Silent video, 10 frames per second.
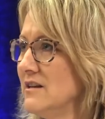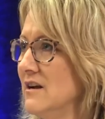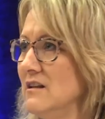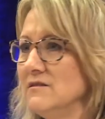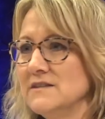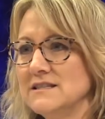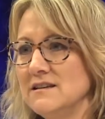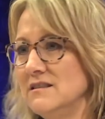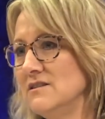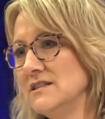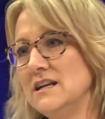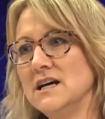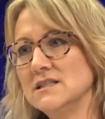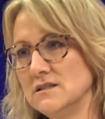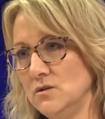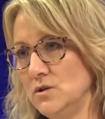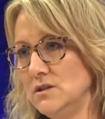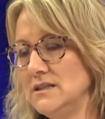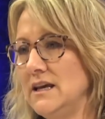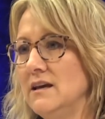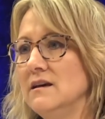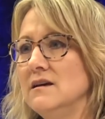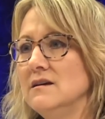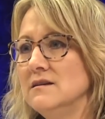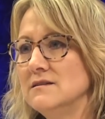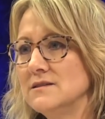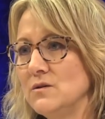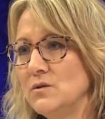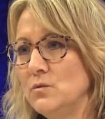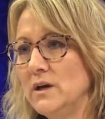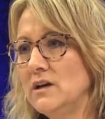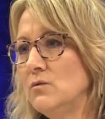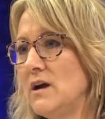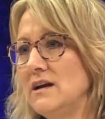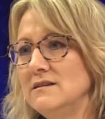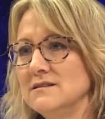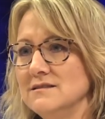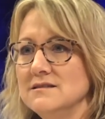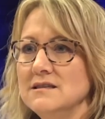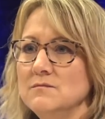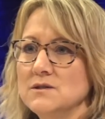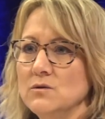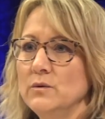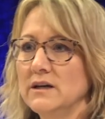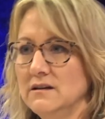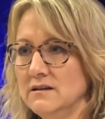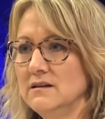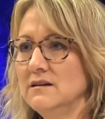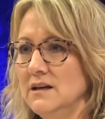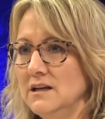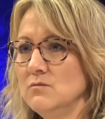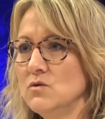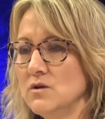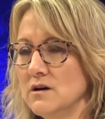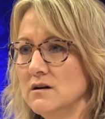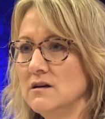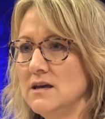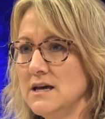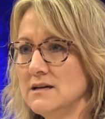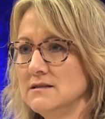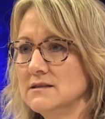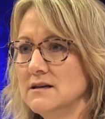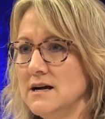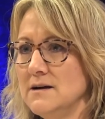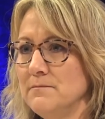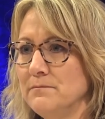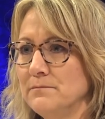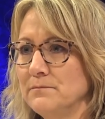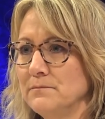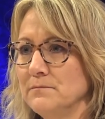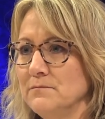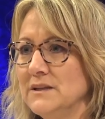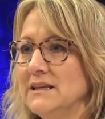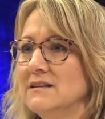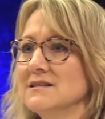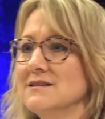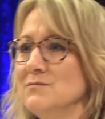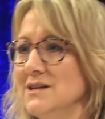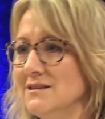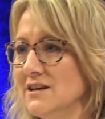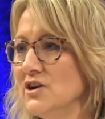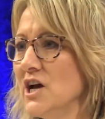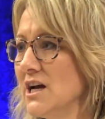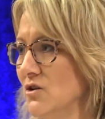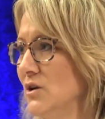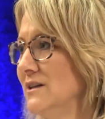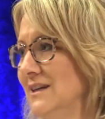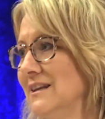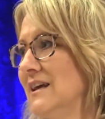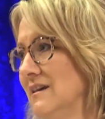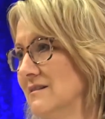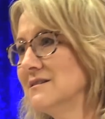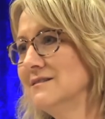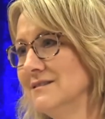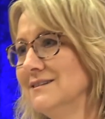and then all of a sudden there's a not so good day. So the wicked ride doesn't seem so wicked anymore, and but that doesn't mean that you're not going to get hit